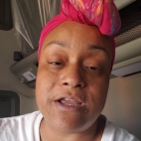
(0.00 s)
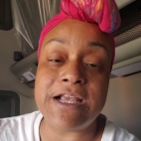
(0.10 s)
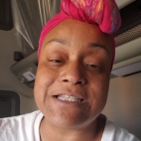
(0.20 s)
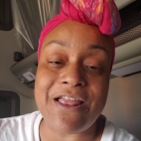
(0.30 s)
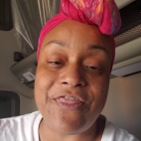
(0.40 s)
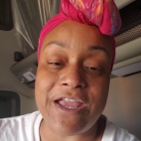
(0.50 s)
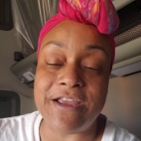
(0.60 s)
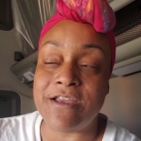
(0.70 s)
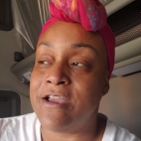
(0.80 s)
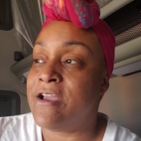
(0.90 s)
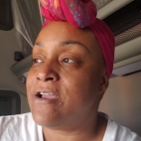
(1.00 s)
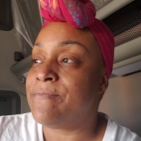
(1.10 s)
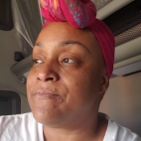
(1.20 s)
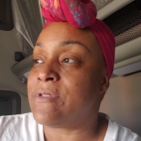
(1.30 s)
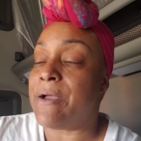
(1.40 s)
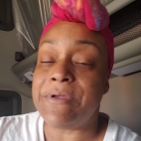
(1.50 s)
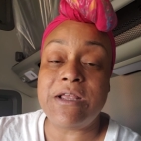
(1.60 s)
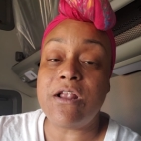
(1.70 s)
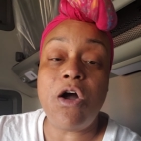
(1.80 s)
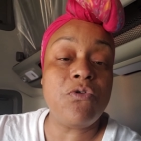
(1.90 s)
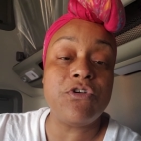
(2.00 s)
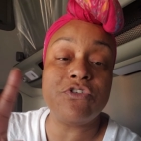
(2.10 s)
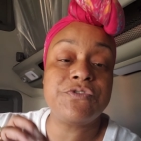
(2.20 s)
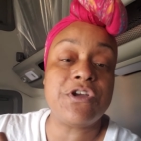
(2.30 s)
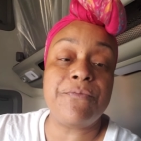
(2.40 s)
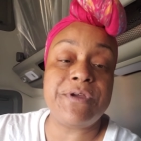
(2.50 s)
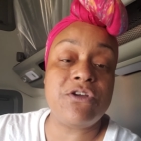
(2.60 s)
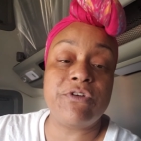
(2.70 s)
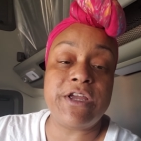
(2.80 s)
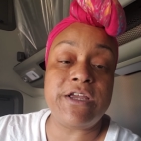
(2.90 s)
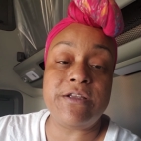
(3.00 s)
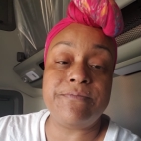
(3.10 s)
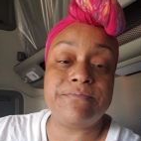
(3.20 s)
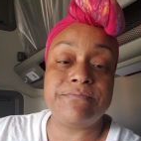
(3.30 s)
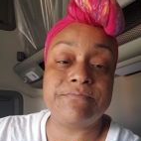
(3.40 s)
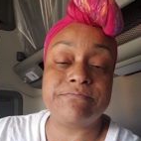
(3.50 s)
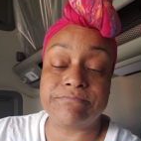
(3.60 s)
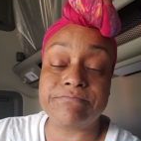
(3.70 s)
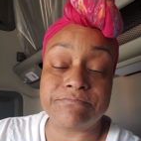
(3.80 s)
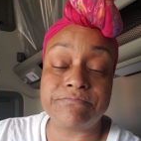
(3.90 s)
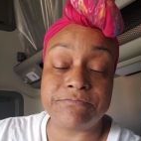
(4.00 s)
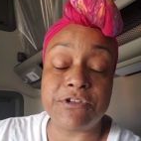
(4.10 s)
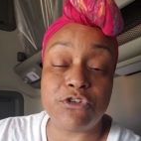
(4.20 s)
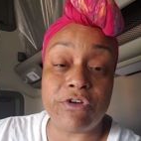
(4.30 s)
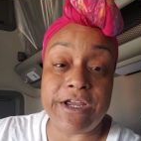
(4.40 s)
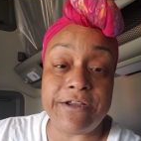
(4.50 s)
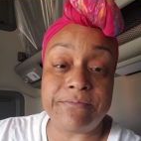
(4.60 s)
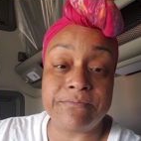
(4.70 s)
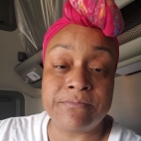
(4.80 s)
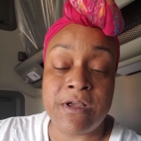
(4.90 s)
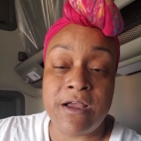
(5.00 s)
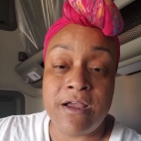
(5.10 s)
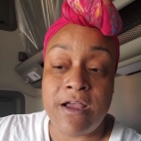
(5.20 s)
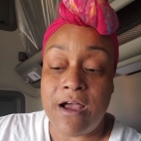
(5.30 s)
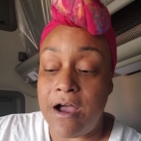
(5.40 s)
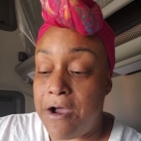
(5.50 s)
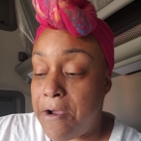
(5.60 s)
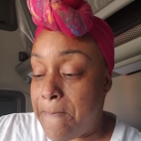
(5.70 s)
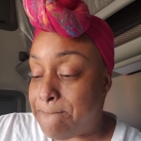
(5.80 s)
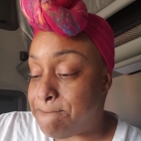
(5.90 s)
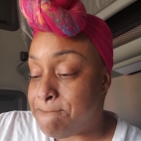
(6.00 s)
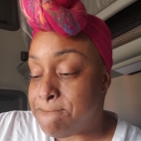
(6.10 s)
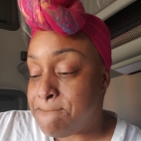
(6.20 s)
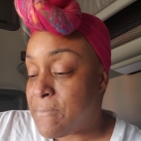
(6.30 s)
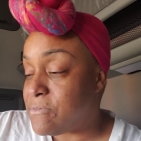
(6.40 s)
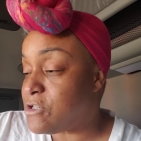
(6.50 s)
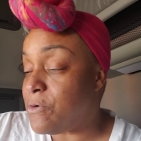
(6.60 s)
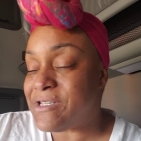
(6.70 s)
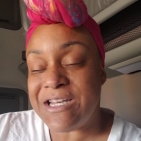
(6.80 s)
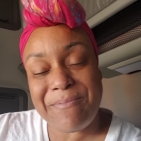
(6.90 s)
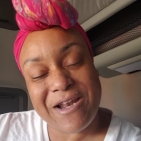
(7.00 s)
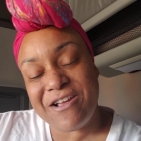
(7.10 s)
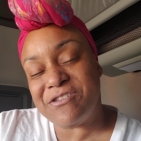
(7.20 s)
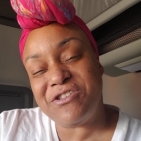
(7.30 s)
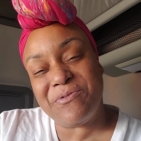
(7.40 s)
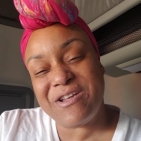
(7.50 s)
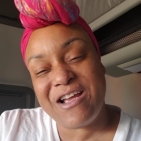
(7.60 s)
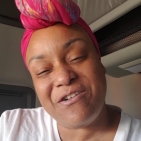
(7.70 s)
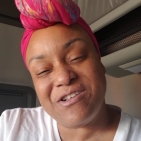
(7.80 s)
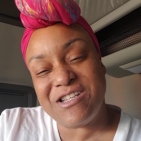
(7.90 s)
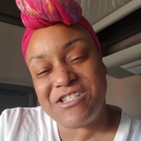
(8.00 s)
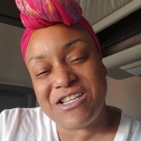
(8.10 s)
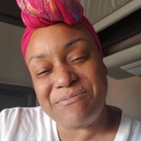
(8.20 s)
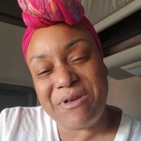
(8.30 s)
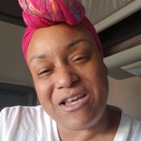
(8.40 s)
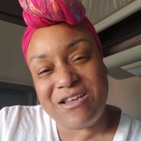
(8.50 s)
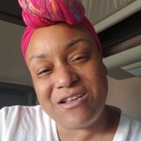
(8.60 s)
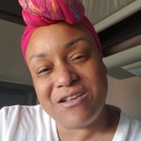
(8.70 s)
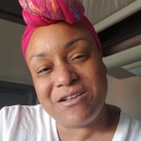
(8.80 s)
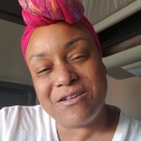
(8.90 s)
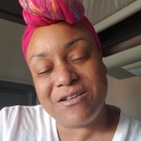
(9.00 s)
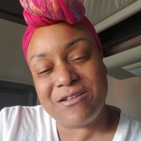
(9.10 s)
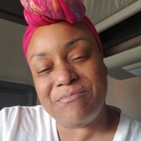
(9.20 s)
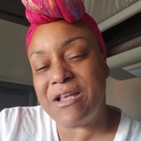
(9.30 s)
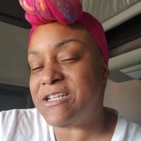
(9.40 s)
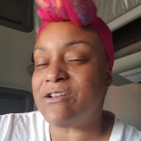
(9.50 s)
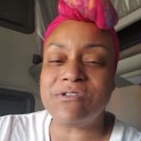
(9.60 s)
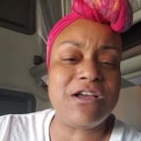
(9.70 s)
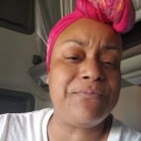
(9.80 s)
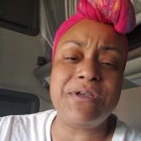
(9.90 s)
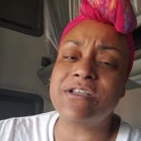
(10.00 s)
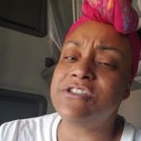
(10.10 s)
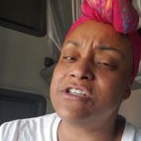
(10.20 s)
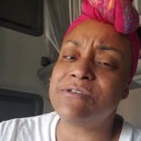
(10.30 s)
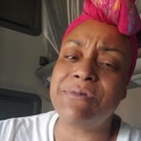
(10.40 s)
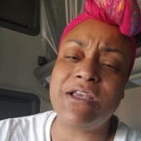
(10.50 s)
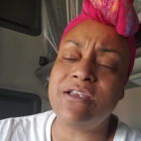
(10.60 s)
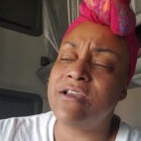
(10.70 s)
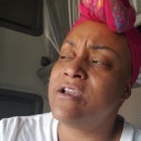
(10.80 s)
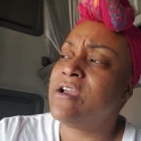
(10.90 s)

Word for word: It's a thing. I mean, the whole nursery gonna be green. Green. Um, so is anybody else doing that or is it just me? Please don't tell me it's just me.